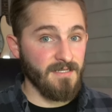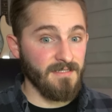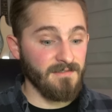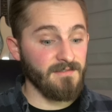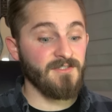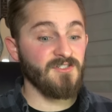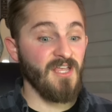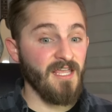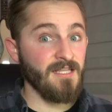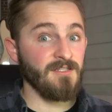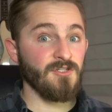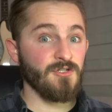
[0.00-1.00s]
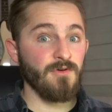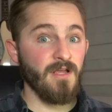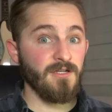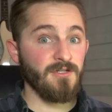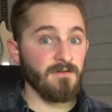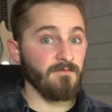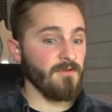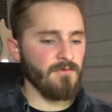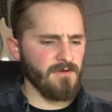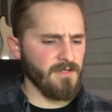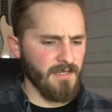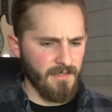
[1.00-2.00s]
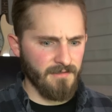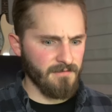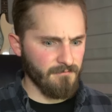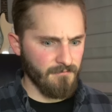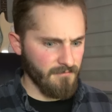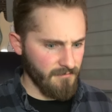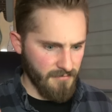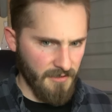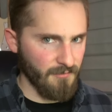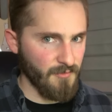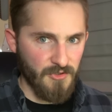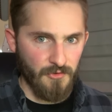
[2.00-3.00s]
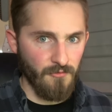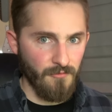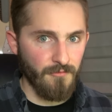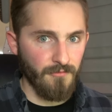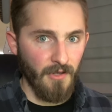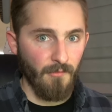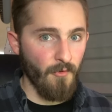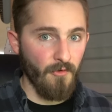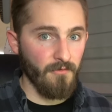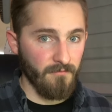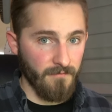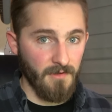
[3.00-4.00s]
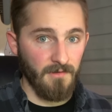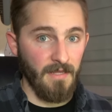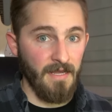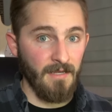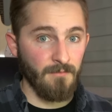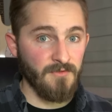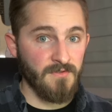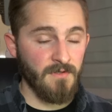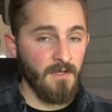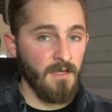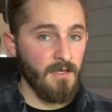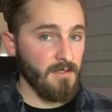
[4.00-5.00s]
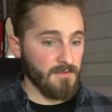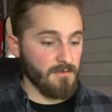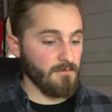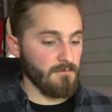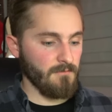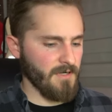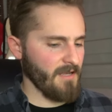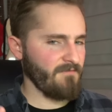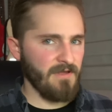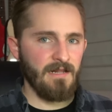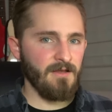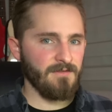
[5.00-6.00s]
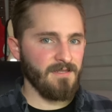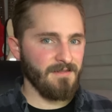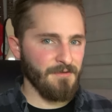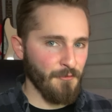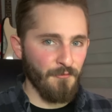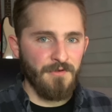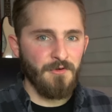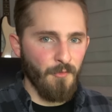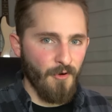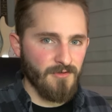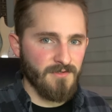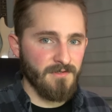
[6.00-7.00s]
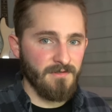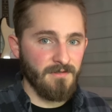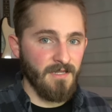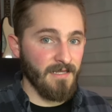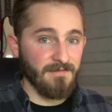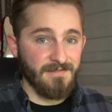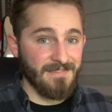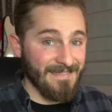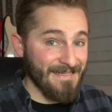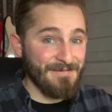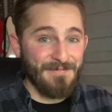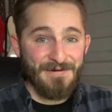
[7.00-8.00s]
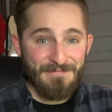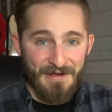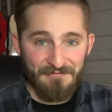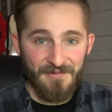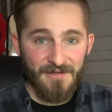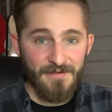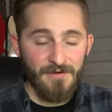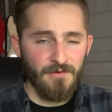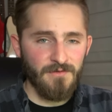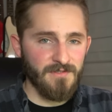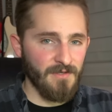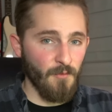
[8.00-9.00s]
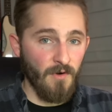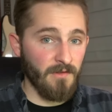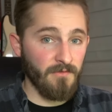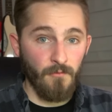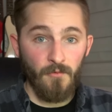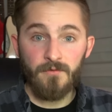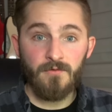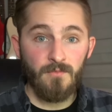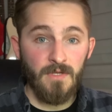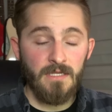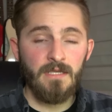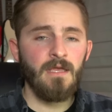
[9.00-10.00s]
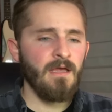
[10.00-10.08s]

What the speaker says: insane stretch of doing a absurd number of collabs. So when I found out that a real person had seen one of my videos and wanted to work with me,